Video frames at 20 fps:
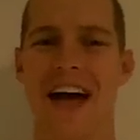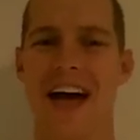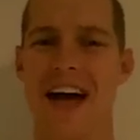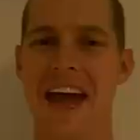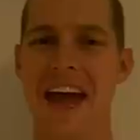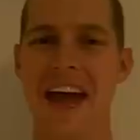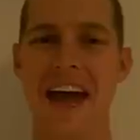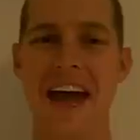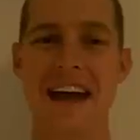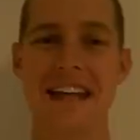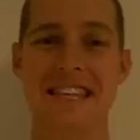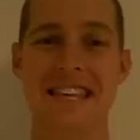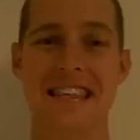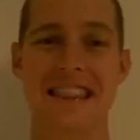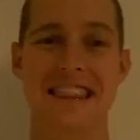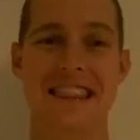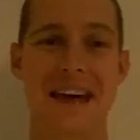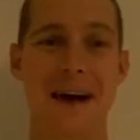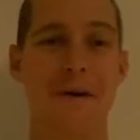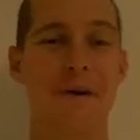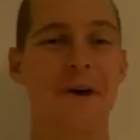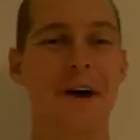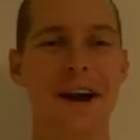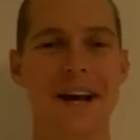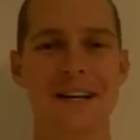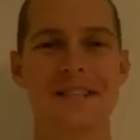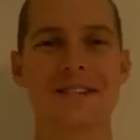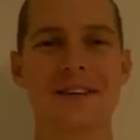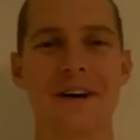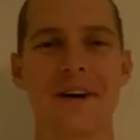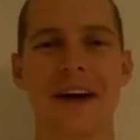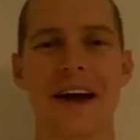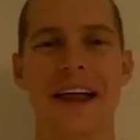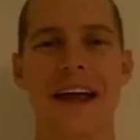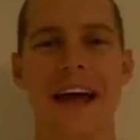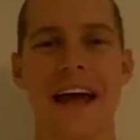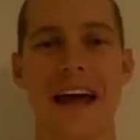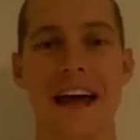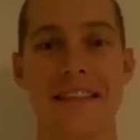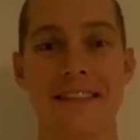and they want to do it,
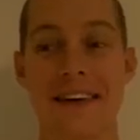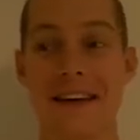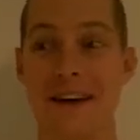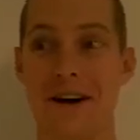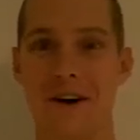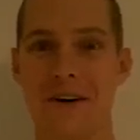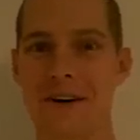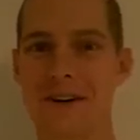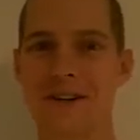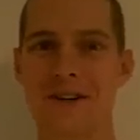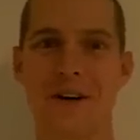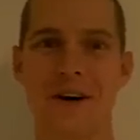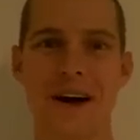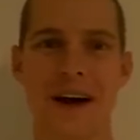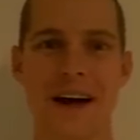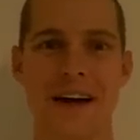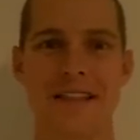and they go and do it,